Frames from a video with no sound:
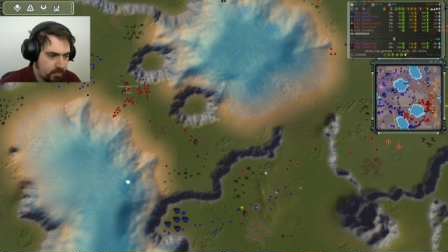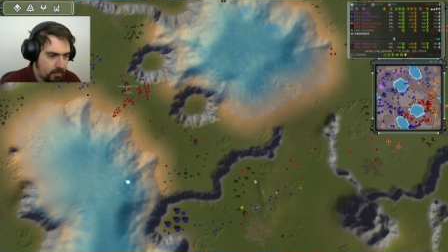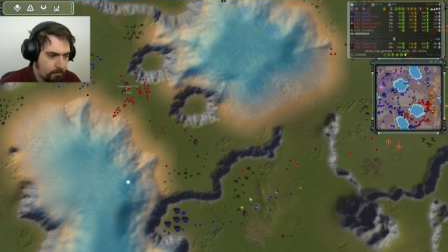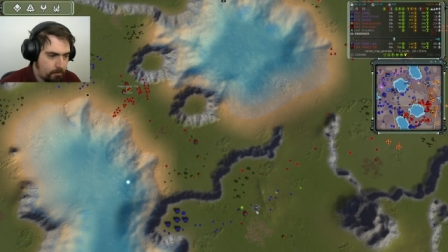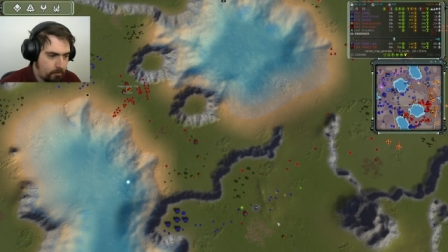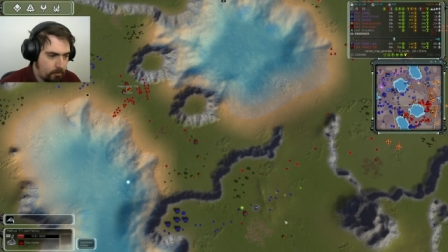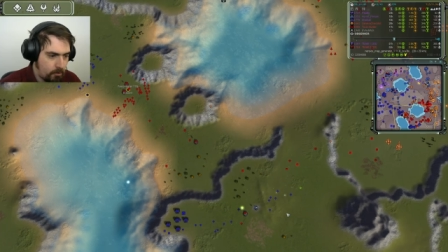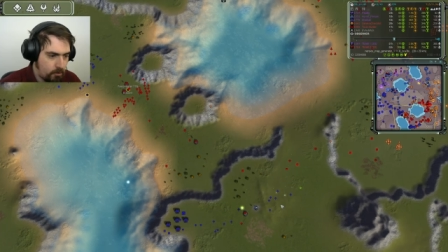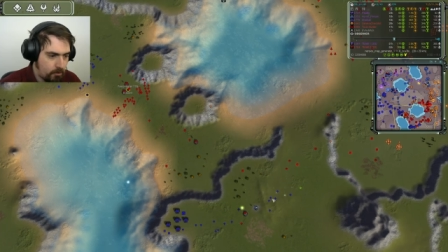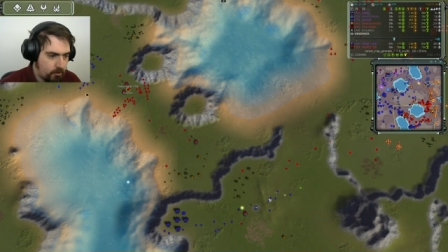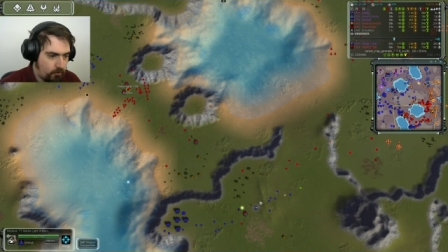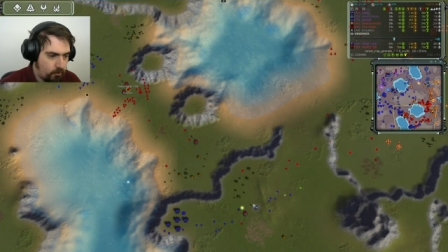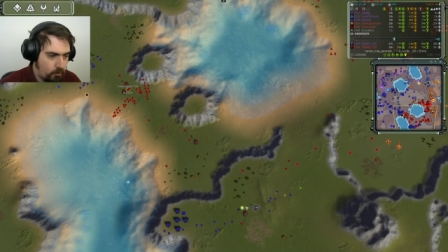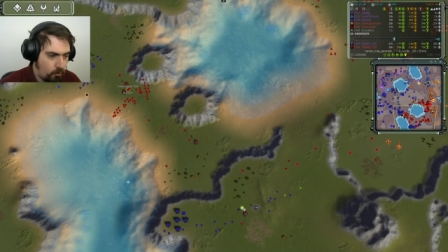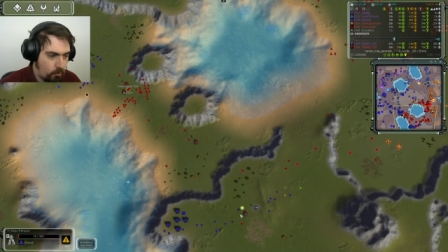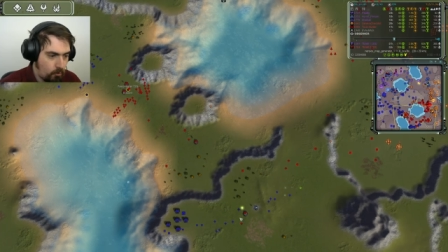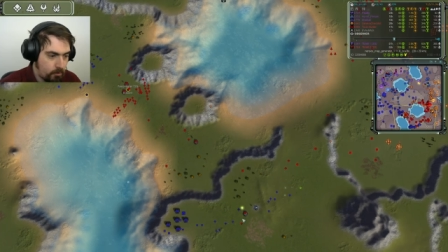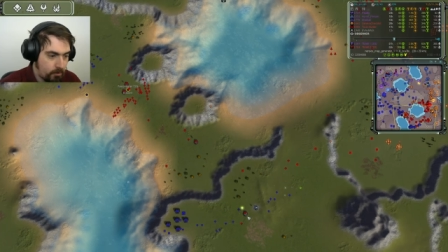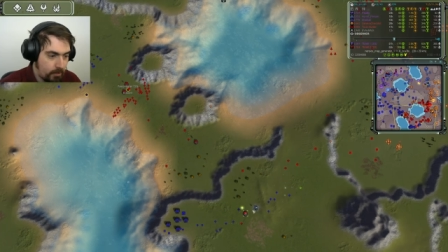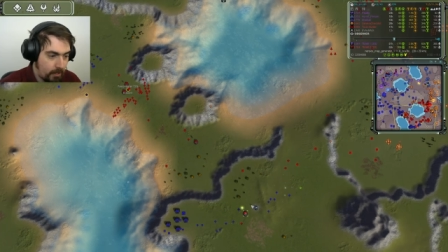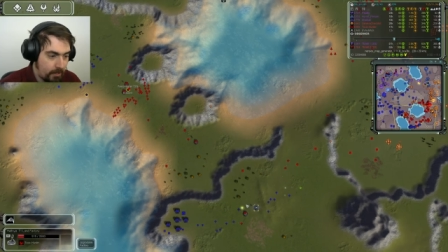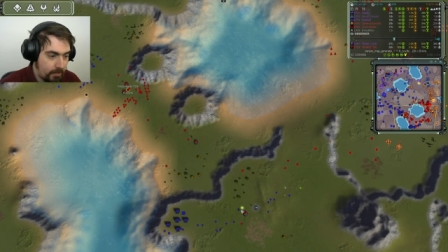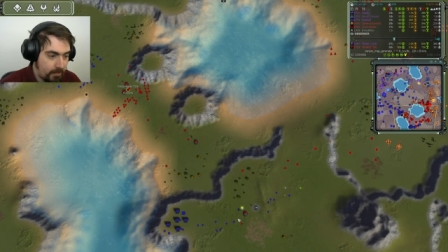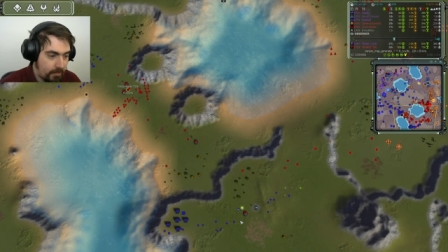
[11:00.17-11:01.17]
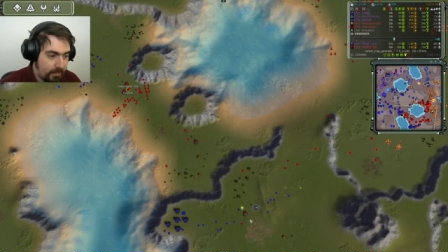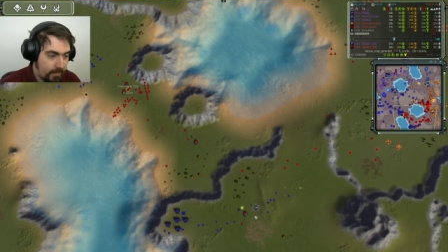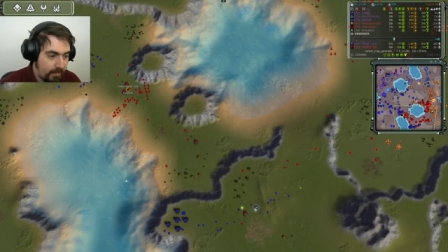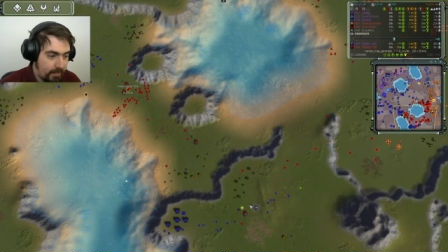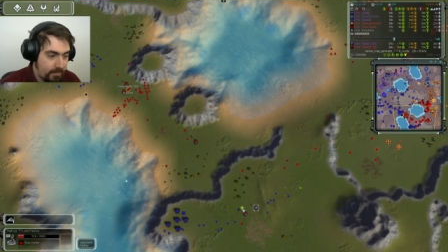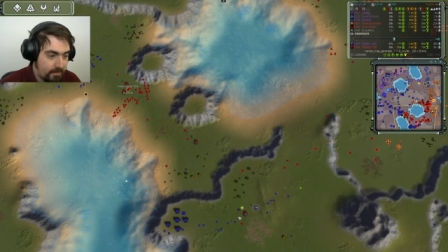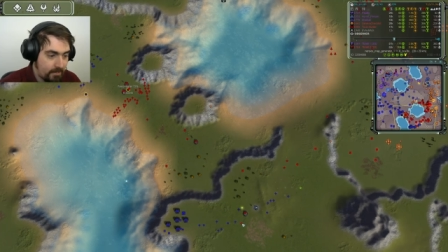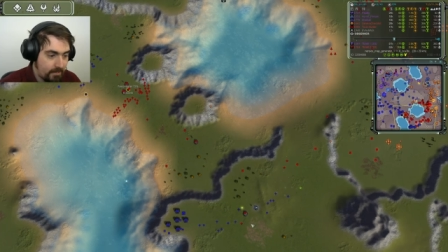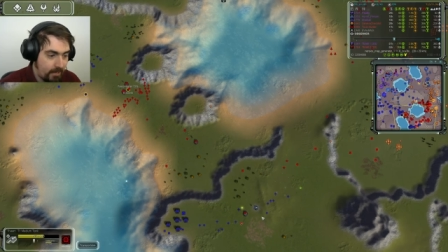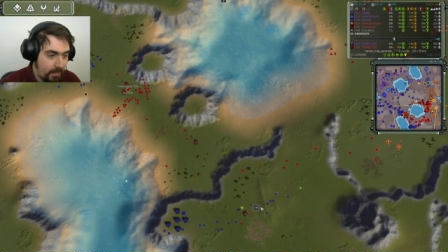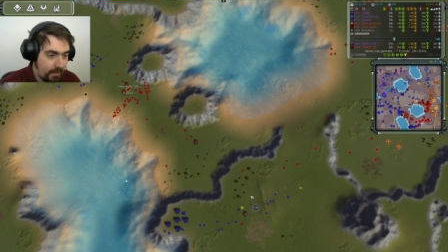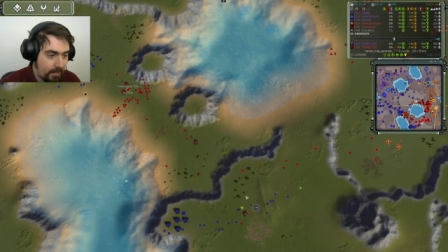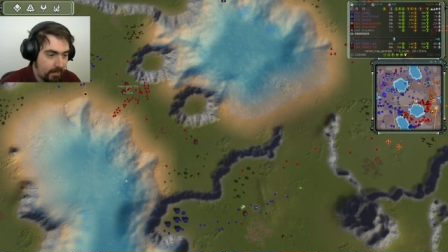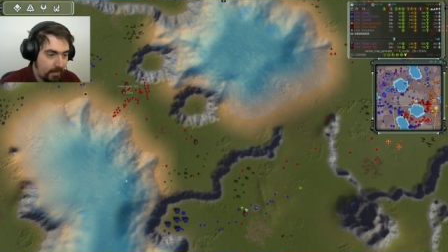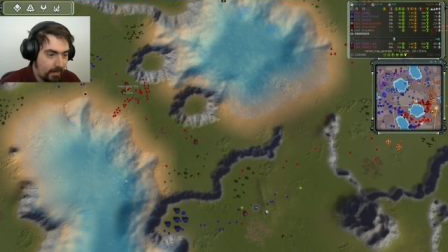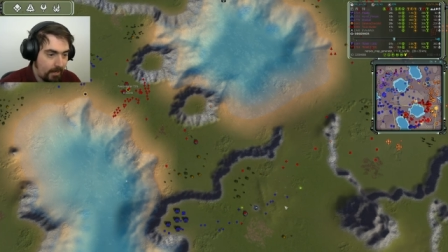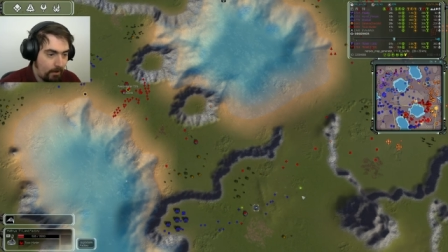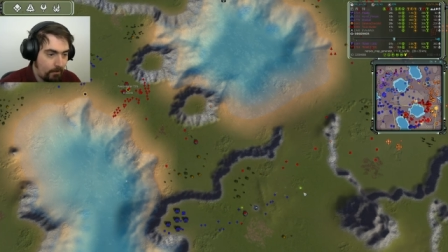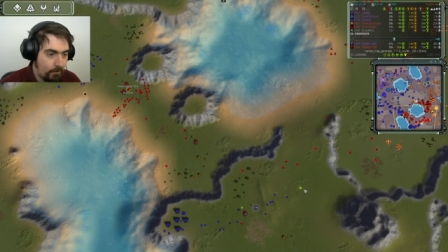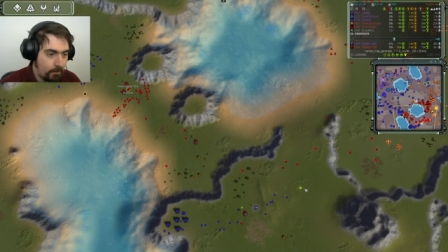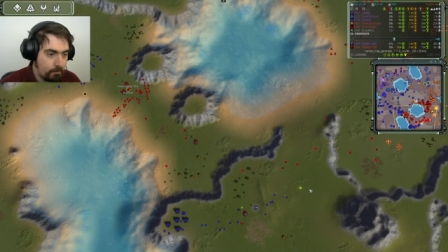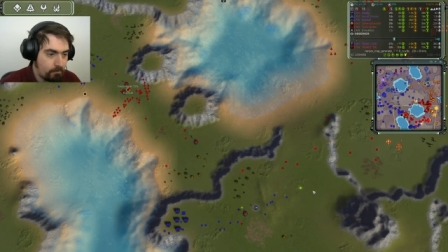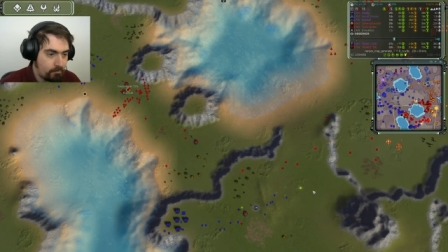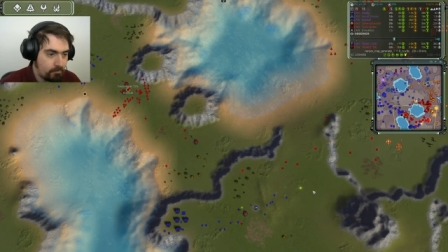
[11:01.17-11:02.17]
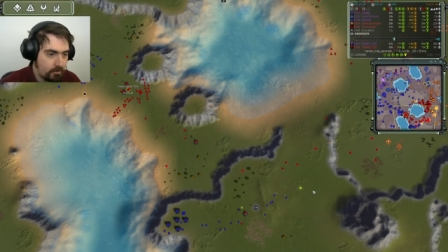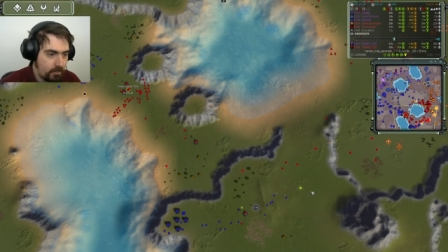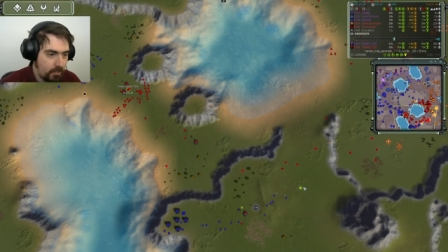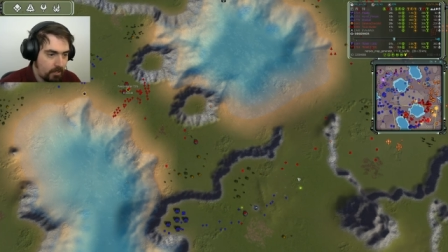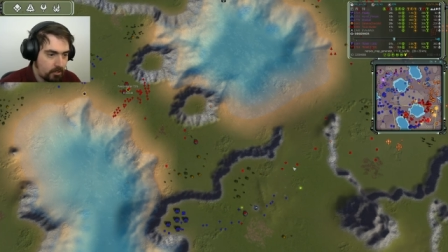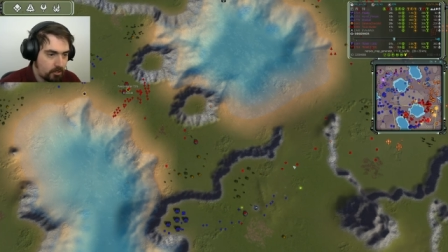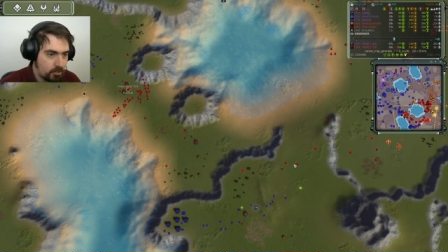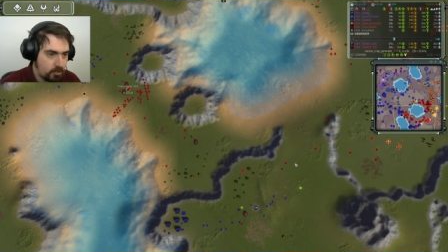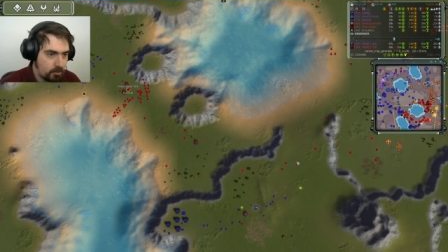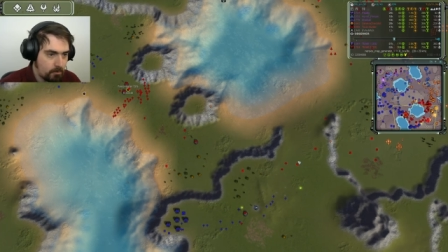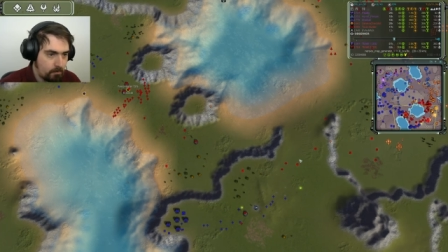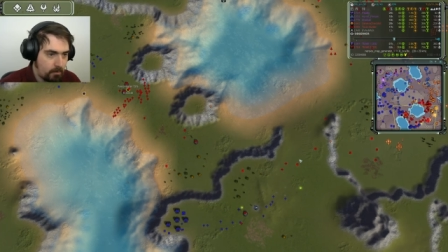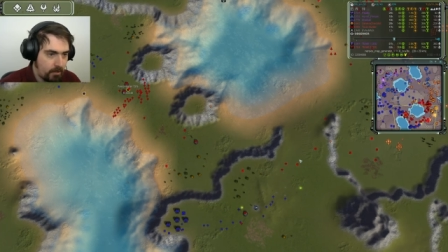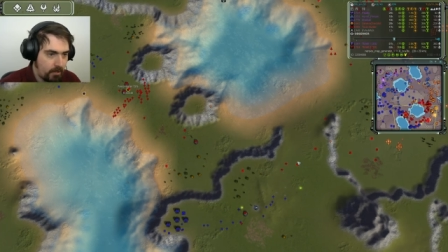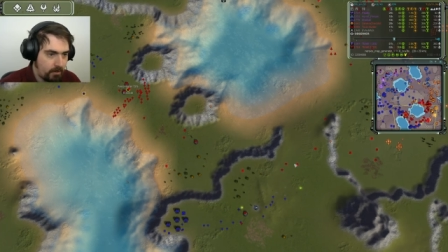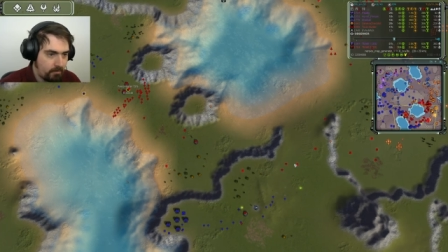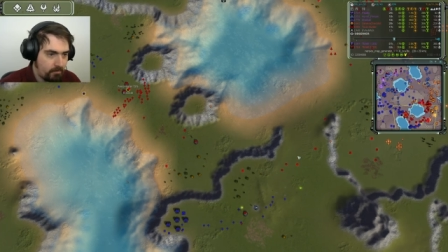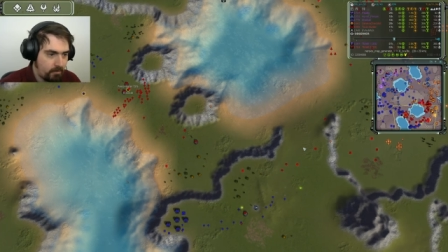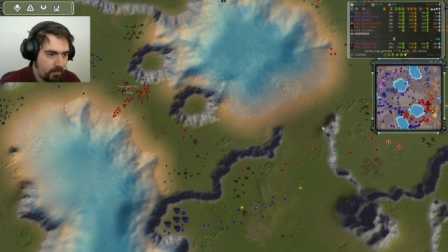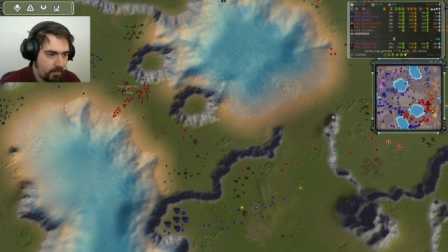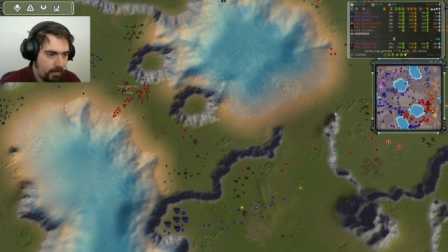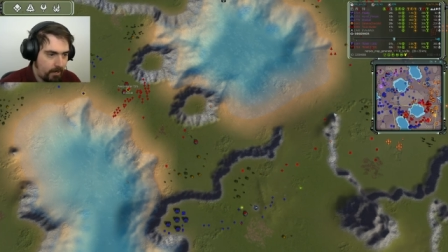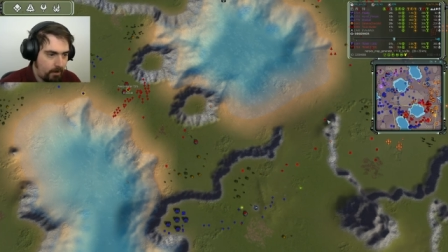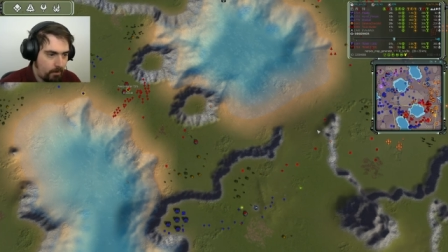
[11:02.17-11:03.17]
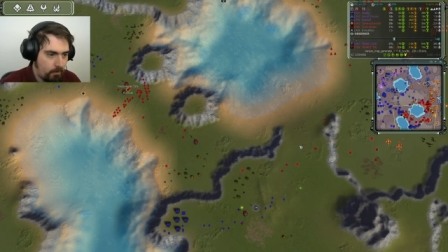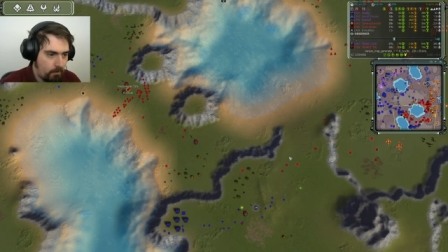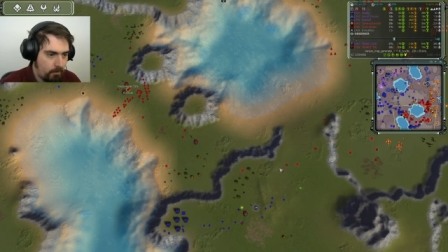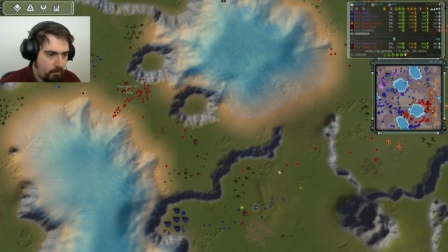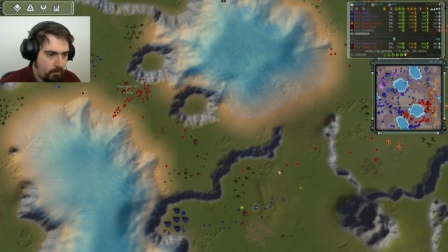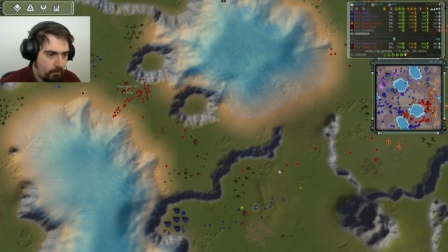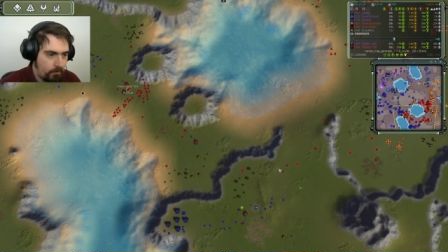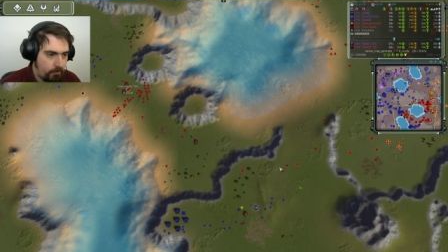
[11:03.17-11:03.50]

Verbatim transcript: to push forward and he is taking out the production, but there are now